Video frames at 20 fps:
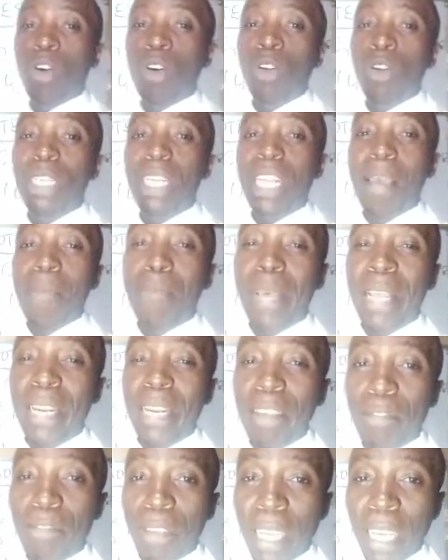we call the
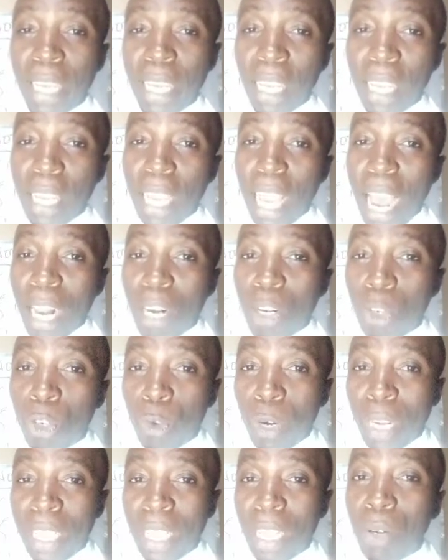pelvic
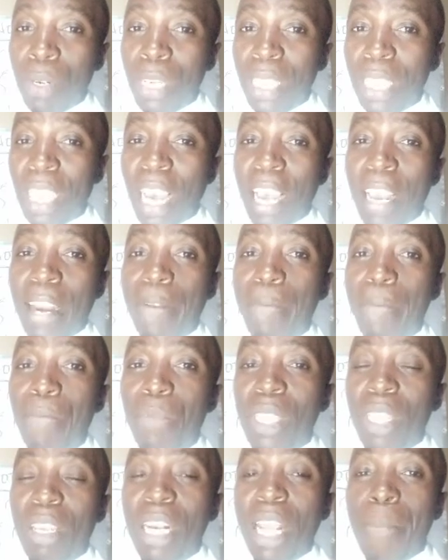ultrasound scan.
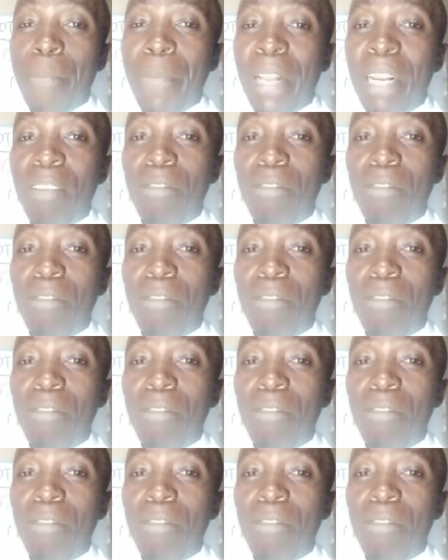The